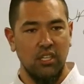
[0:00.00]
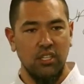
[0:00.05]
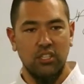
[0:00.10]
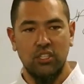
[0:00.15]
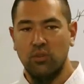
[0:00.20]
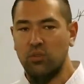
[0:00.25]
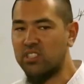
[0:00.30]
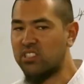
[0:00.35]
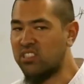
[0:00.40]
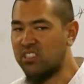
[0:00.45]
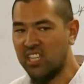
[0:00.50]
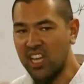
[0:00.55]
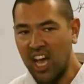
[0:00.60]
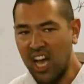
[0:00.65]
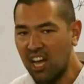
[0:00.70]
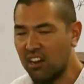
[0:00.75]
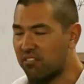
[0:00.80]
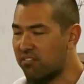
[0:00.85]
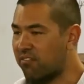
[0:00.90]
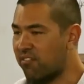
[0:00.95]
So it's
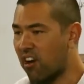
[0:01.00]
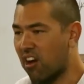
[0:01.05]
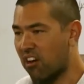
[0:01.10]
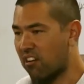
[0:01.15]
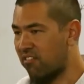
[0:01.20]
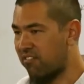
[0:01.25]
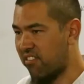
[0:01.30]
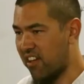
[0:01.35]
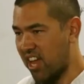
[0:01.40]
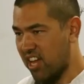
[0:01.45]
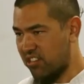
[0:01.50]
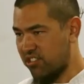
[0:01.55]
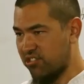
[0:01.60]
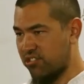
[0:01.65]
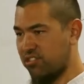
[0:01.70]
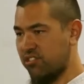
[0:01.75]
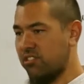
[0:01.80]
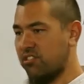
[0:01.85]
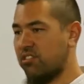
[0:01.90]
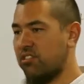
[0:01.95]
not
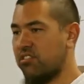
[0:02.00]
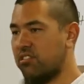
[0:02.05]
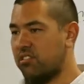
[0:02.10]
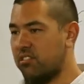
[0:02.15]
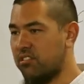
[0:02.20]
far-fetched,